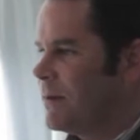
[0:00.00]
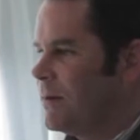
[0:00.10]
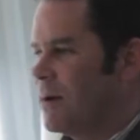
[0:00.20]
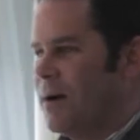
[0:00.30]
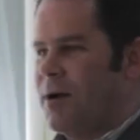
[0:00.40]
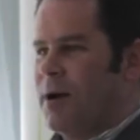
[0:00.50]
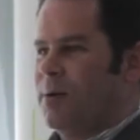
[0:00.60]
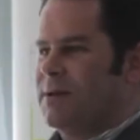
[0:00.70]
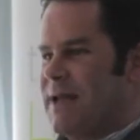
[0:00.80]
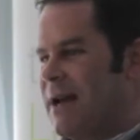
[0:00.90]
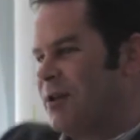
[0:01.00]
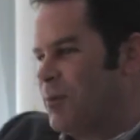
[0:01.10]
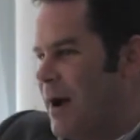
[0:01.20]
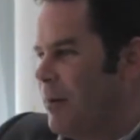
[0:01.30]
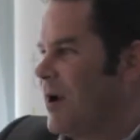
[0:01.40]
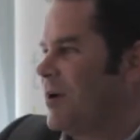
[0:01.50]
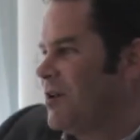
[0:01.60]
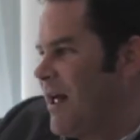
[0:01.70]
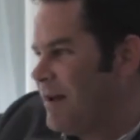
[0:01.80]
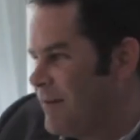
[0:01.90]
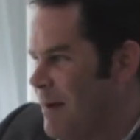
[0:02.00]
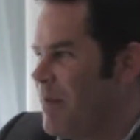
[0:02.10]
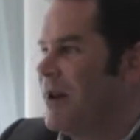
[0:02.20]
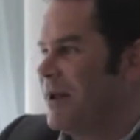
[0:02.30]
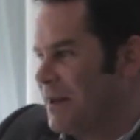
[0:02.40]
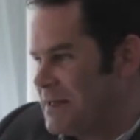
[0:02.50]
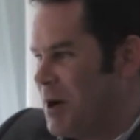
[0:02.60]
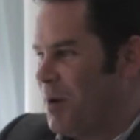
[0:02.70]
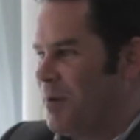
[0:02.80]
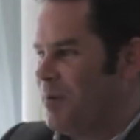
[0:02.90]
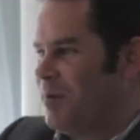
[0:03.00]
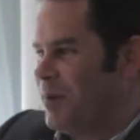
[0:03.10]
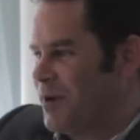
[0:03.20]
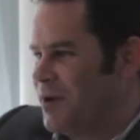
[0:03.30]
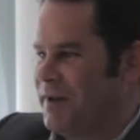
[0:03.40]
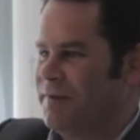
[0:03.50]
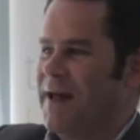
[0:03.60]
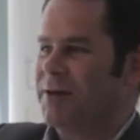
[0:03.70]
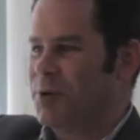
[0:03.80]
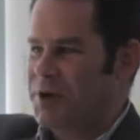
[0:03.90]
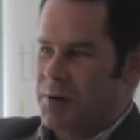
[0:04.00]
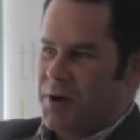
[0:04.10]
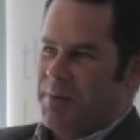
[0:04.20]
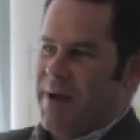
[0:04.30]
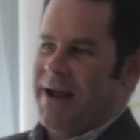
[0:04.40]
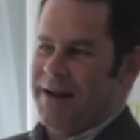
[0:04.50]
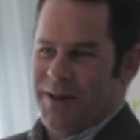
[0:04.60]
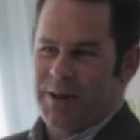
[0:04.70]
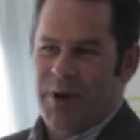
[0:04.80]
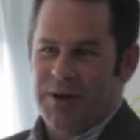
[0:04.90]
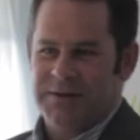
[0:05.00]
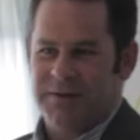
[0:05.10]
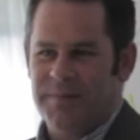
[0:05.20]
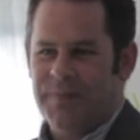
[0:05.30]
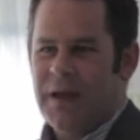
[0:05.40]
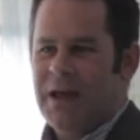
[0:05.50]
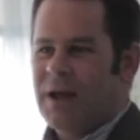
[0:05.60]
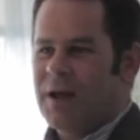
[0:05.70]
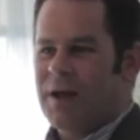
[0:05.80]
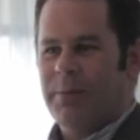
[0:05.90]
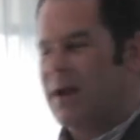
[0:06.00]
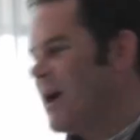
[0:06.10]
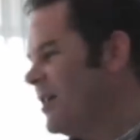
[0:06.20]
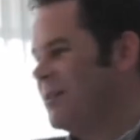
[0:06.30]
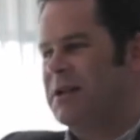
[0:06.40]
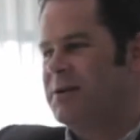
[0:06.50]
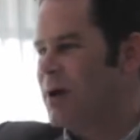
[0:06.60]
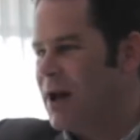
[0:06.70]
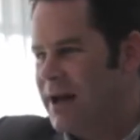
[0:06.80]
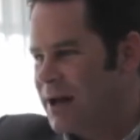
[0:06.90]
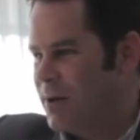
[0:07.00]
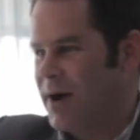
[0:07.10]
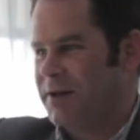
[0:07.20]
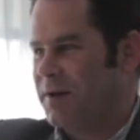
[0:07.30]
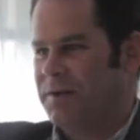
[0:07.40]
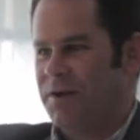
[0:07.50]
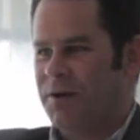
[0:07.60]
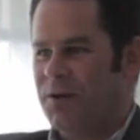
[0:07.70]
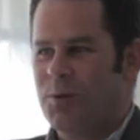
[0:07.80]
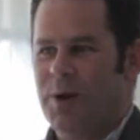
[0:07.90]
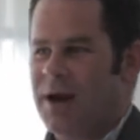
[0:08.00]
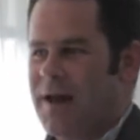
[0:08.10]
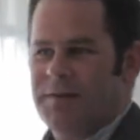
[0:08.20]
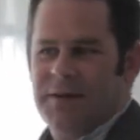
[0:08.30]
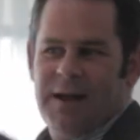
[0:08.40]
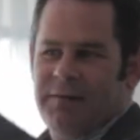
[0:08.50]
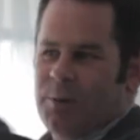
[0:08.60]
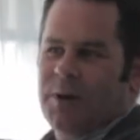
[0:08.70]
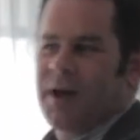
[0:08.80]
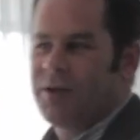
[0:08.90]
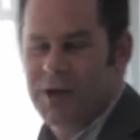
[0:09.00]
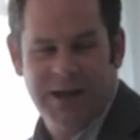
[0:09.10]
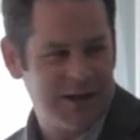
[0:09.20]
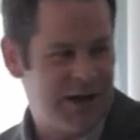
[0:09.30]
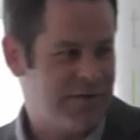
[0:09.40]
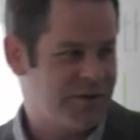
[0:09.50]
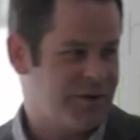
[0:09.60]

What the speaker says: We go, all right, well tell us where we're going to save that money at the top, because if that's what you want to pay at the bottom, then we can't send you a cleaner quite as often, or we're going to have your windows cleaned half as